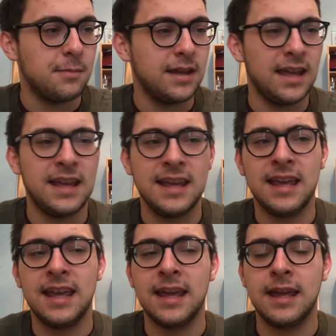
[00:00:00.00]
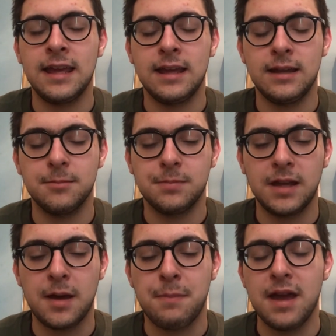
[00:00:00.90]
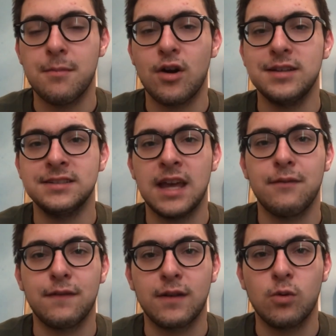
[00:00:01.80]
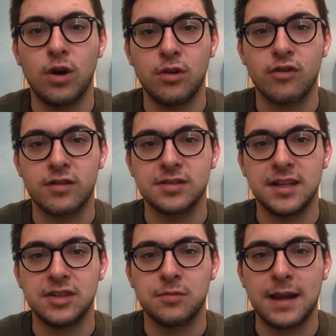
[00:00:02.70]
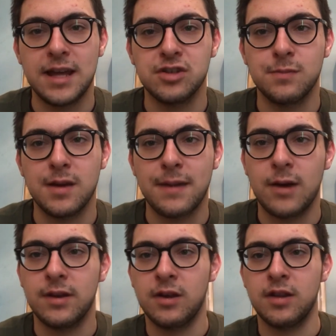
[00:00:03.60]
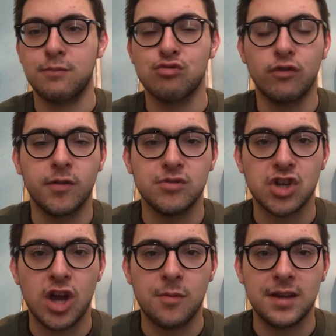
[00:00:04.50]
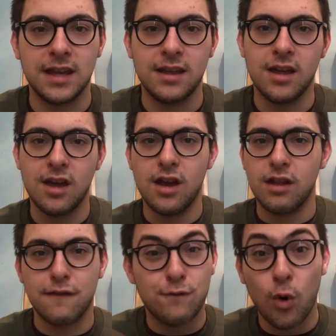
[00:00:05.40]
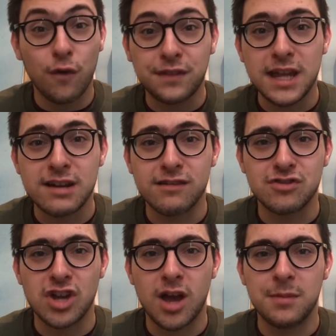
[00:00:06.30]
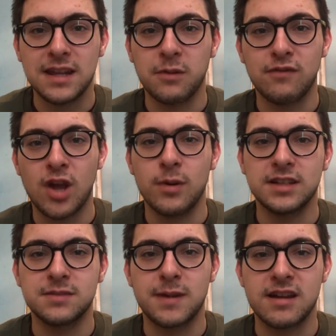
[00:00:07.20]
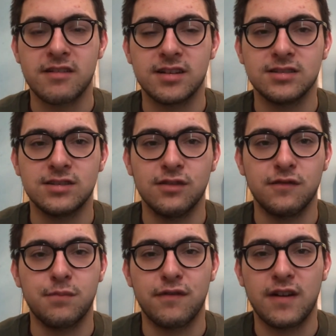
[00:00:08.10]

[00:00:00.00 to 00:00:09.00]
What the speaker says: he epitomises everything what a Norwich City player should be about. He's brought from Germany, the fourth tier of Germany, with no experience of